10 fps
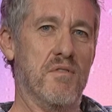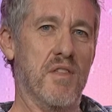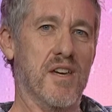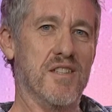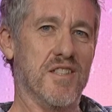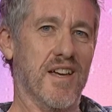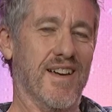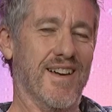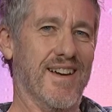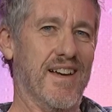There's
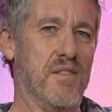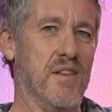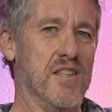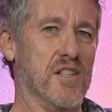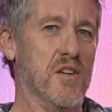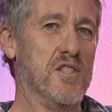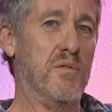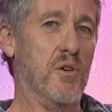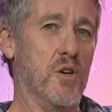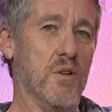a lesson
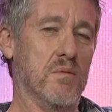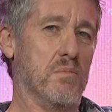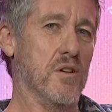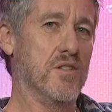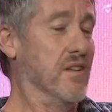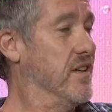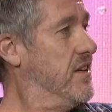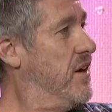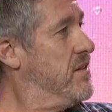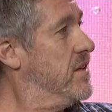for you, and personally,
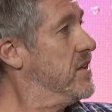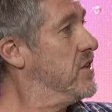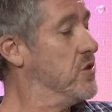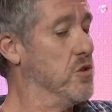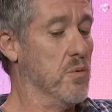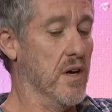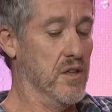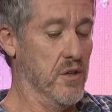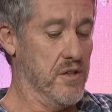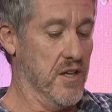I think a good one.
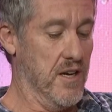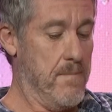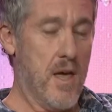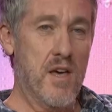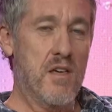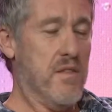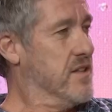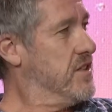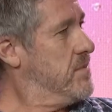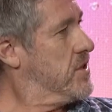Look,
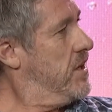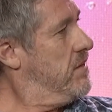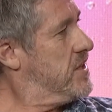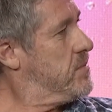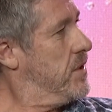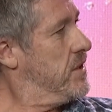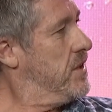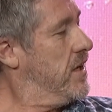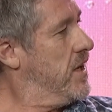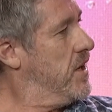thanks heaps, Ken. That's
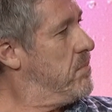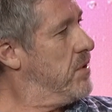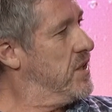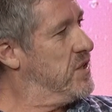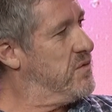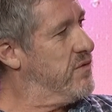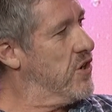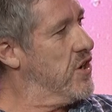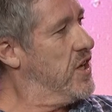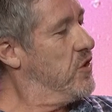been
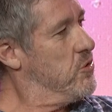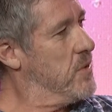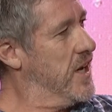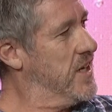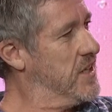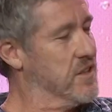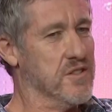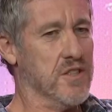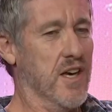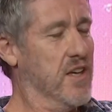very illuminating,
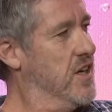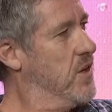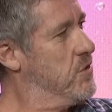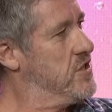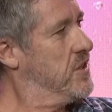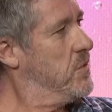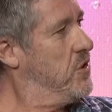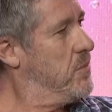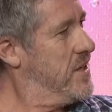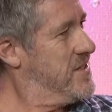and wishing you
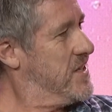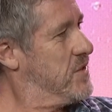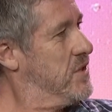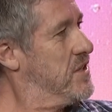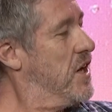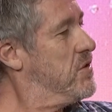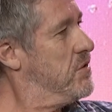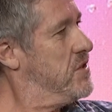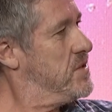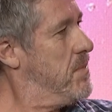all the best as we go
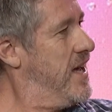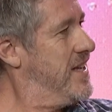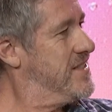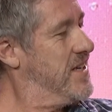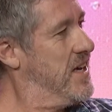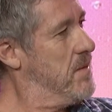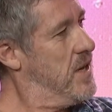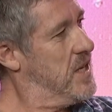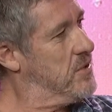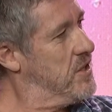through this mad
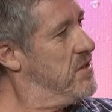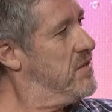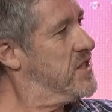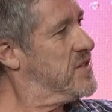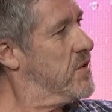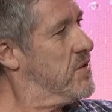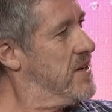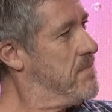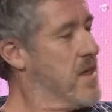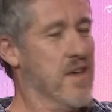period. Thanks
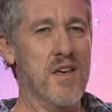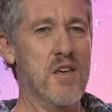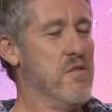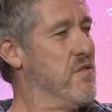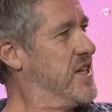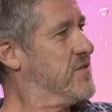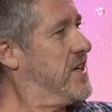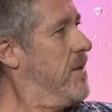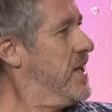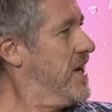for
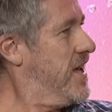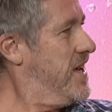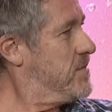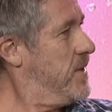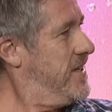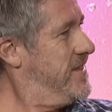coming out of the house, mate.